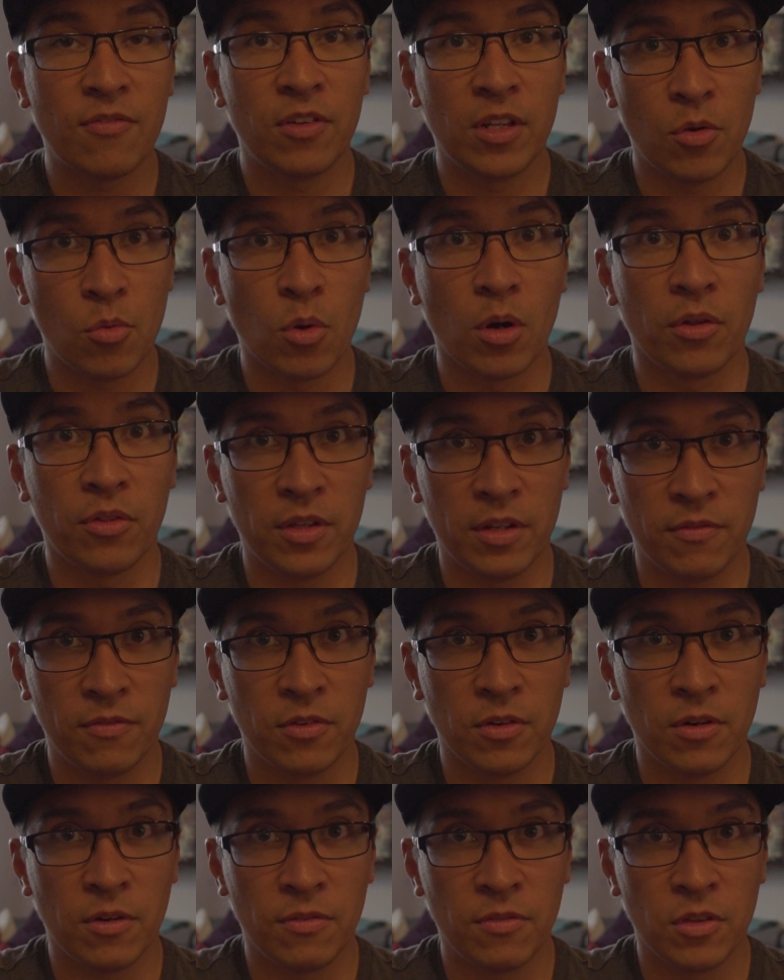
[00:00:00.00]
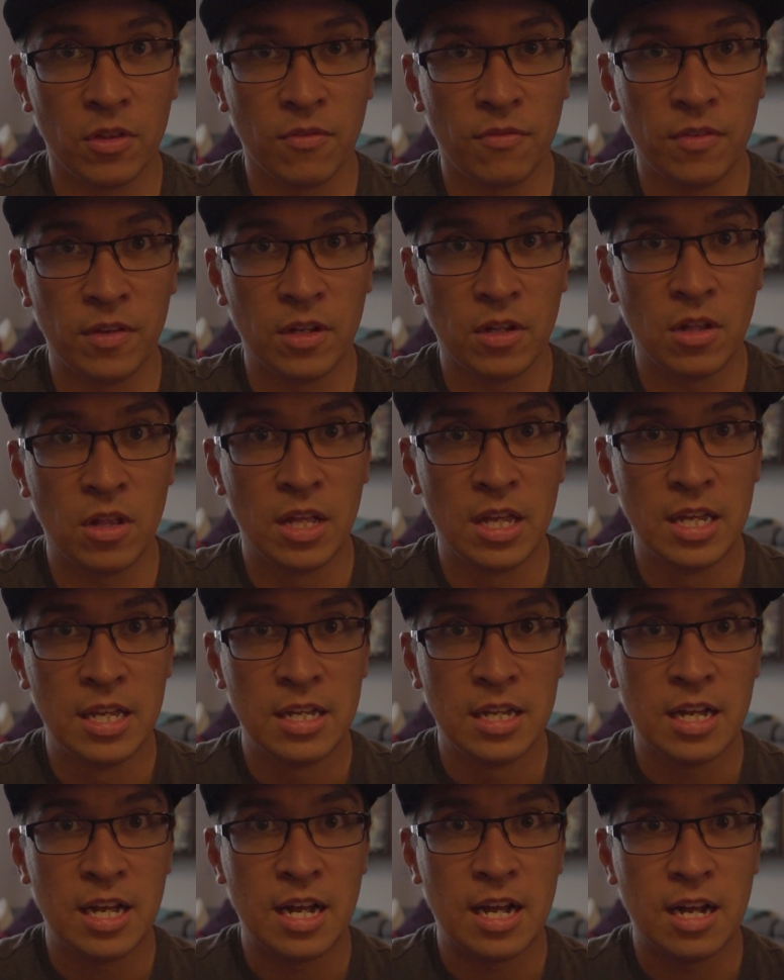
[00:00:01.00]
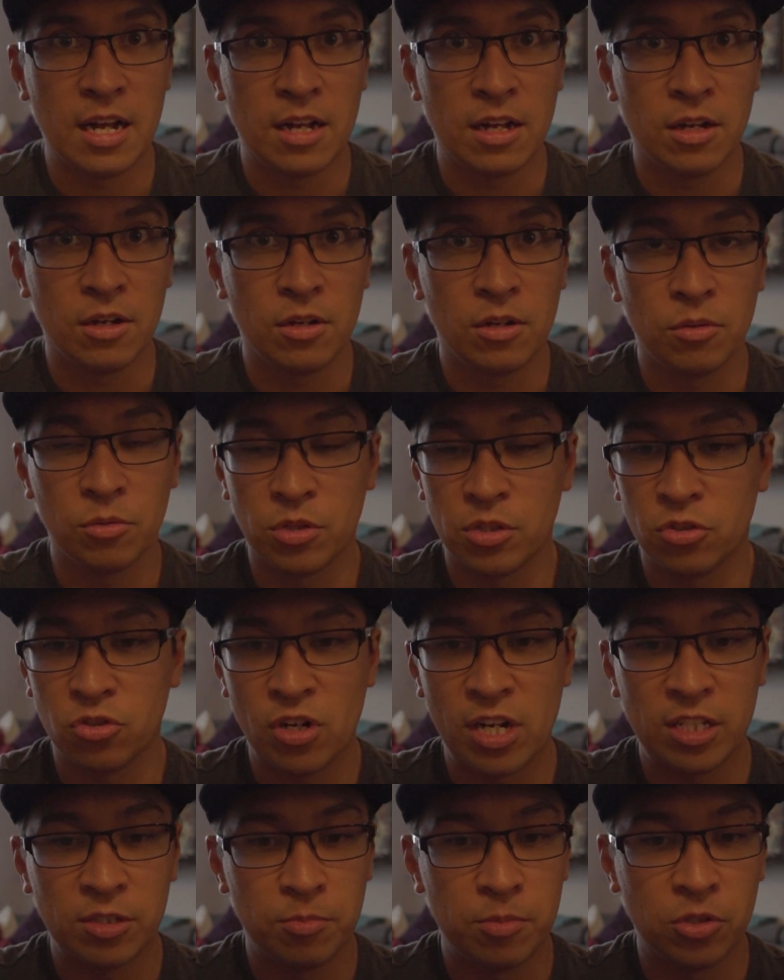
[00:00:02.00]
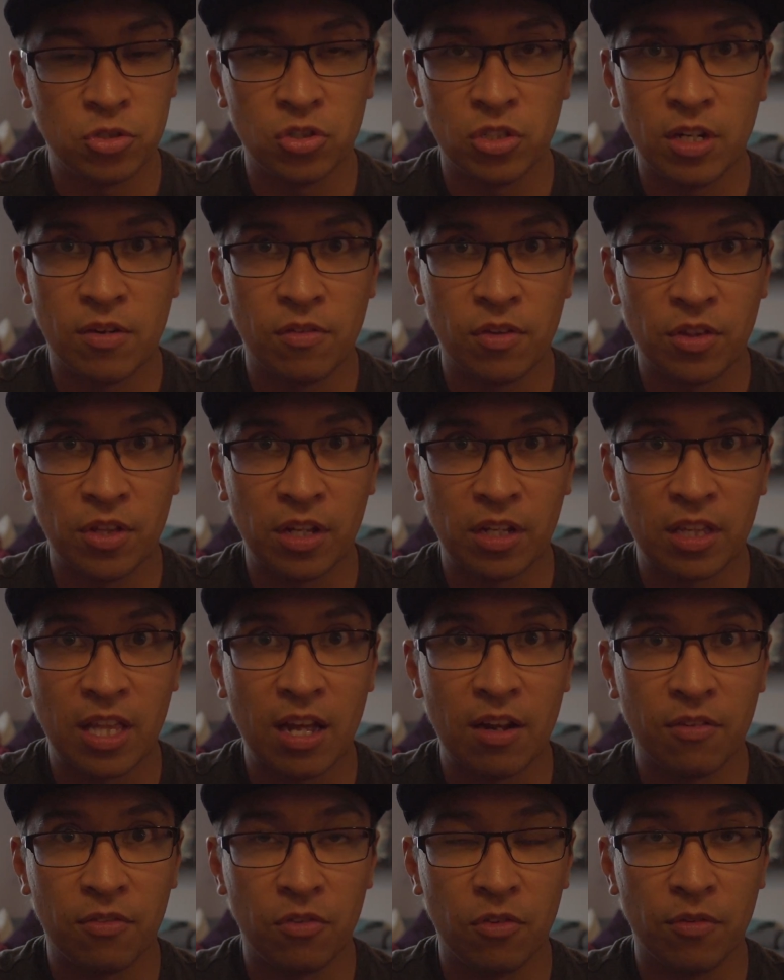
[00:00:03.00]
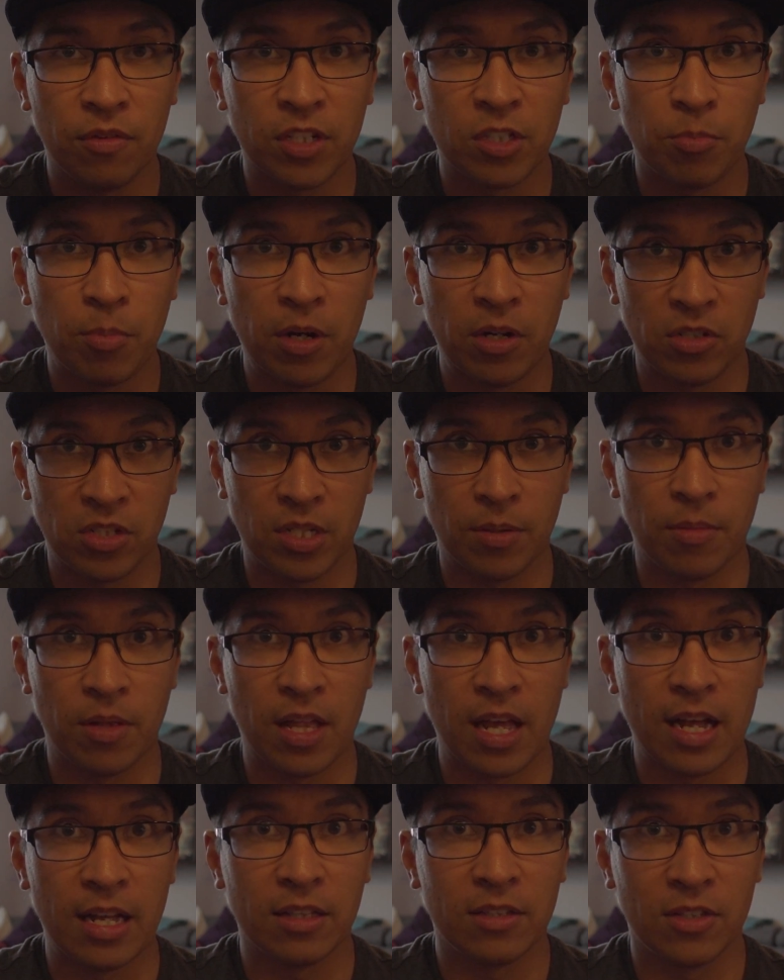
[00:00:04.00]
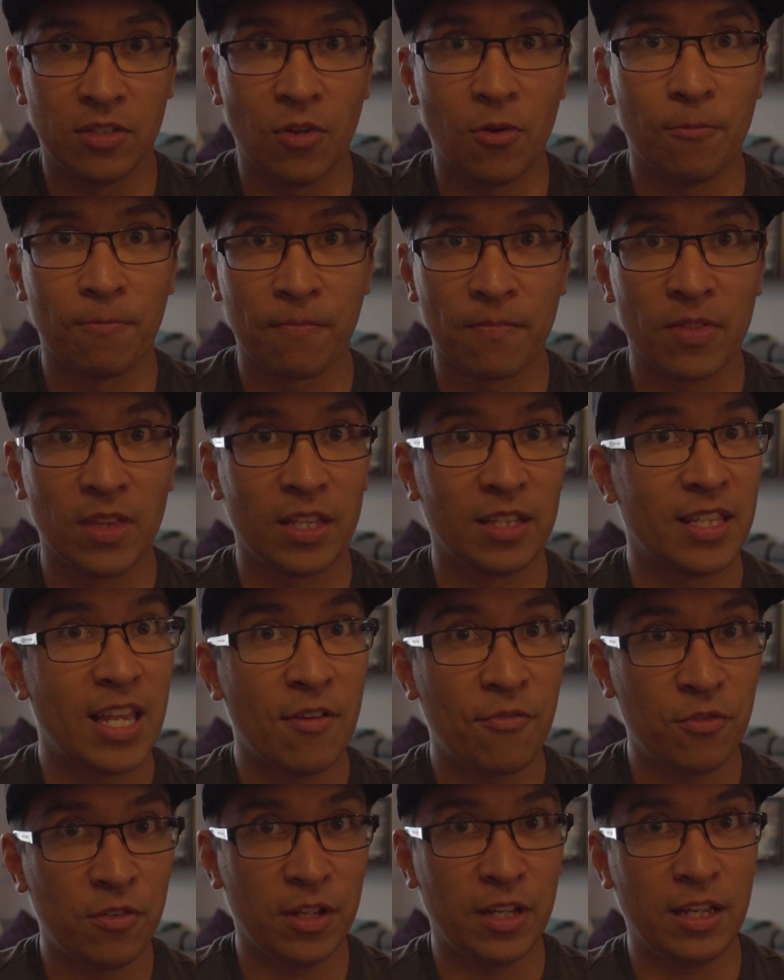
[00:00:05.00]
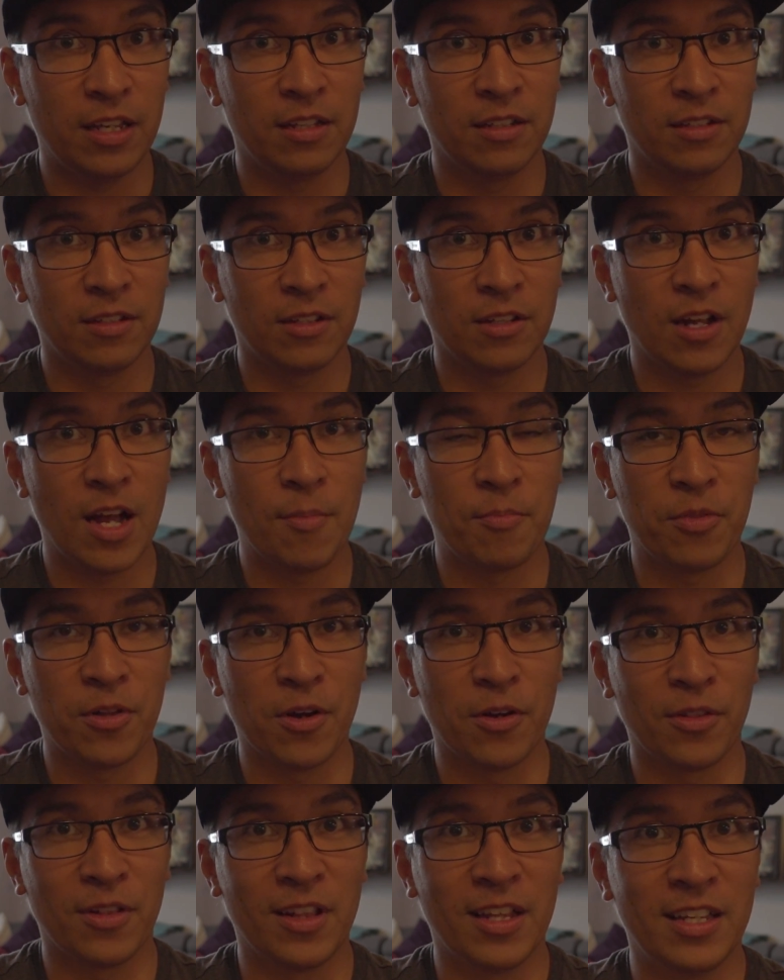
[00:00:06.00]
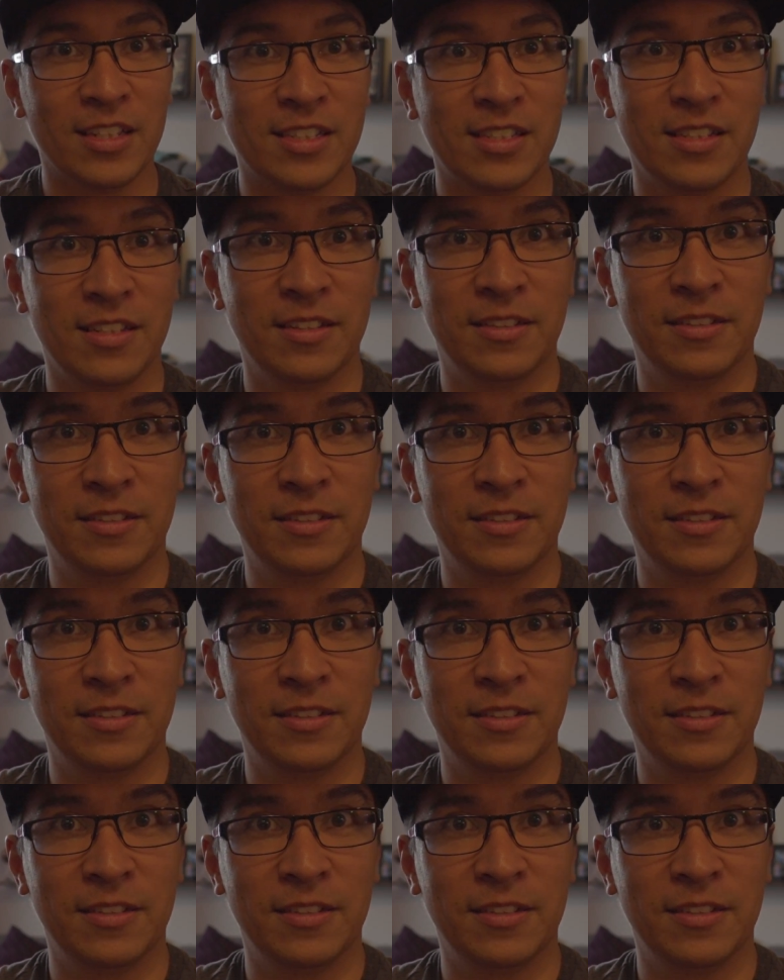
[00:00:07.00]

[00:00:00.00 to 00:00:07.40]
worth it for the feel of the transmission and everything like that if you've experienced some of that. So definitely up there on the list.